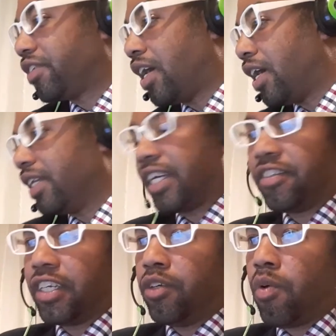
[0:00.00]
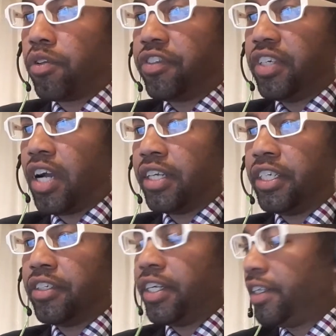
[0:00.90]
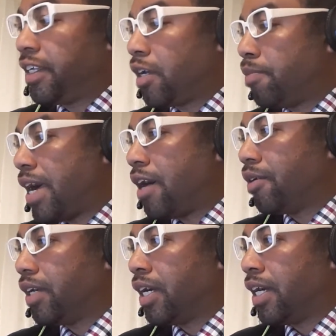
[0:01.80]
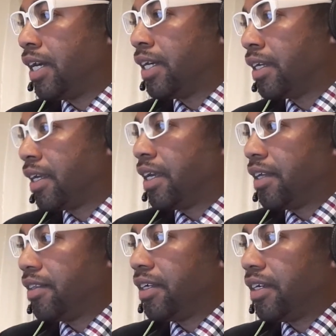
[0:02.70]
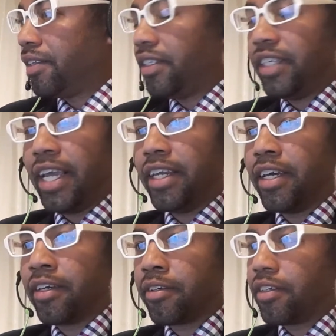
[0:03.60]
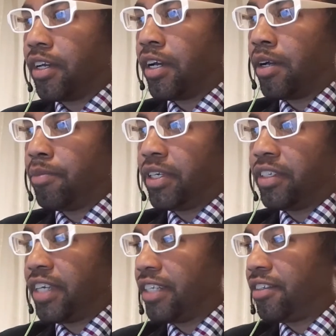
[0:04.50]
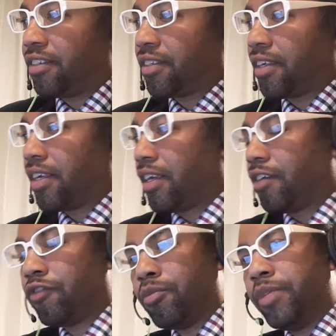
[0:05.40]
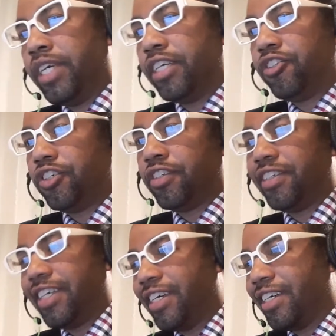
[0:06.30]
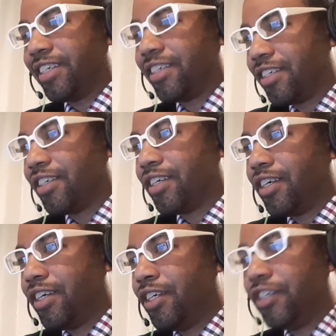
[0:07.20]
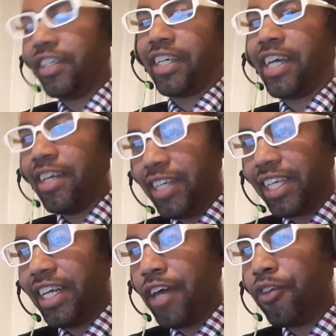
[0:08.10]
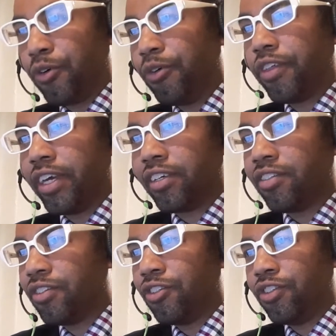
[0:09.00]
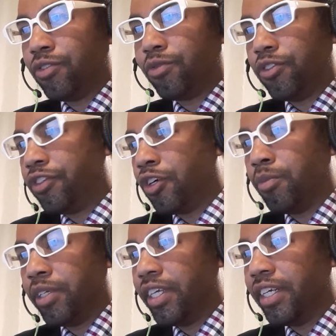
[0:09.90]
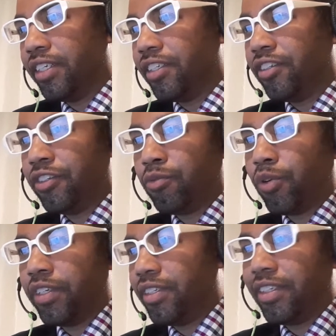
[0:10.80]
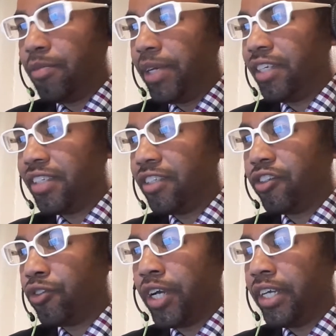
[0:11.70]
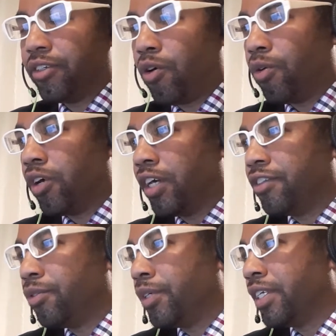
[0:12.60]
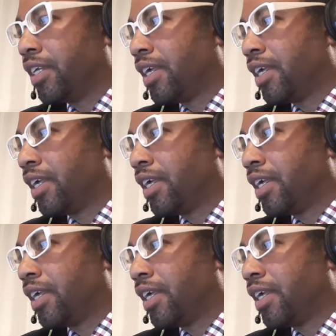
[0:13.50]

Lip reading: like I said, you won't see on here anything about the data because that's, for me, it's just it is like kind of like an ethical thing. So just determined that it just didn't make sense to try and hold on to it.